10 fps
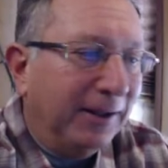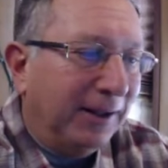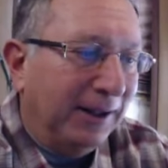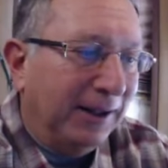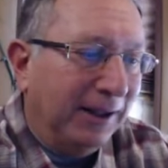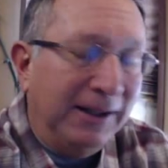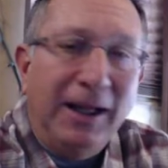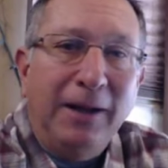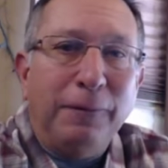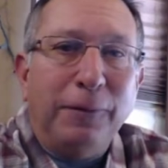
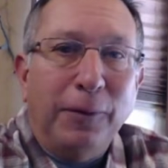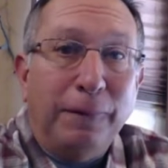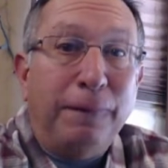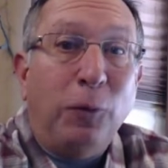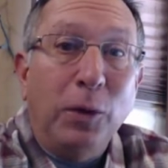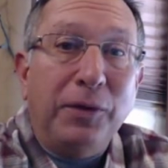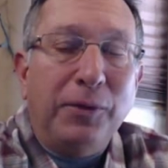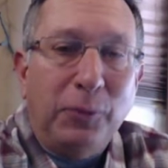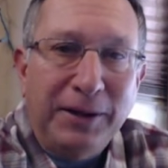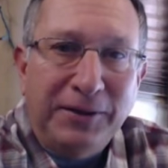again for a fourth
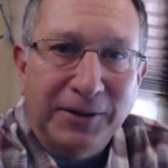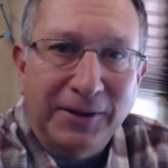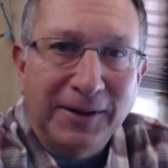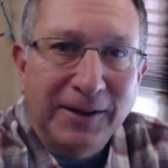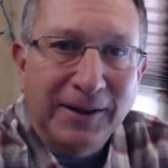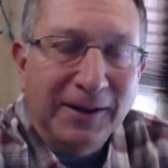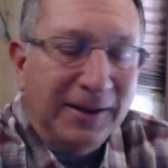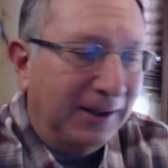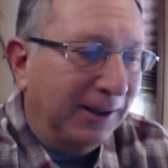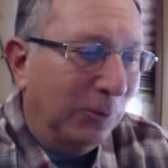winter
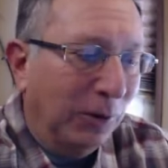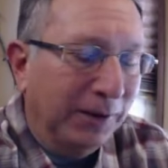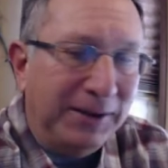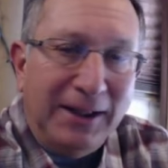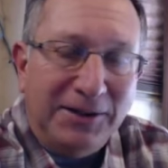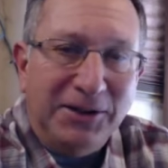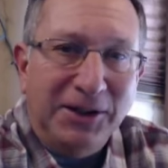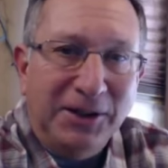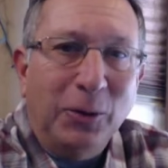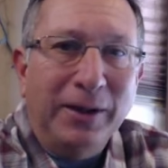where it gets
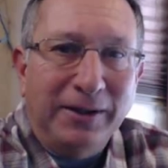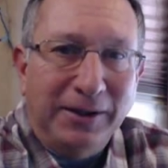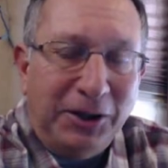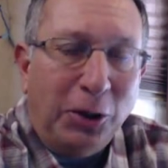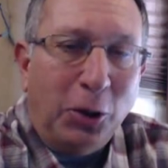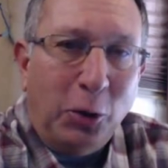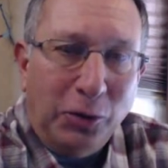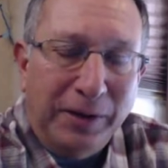inordinately cold.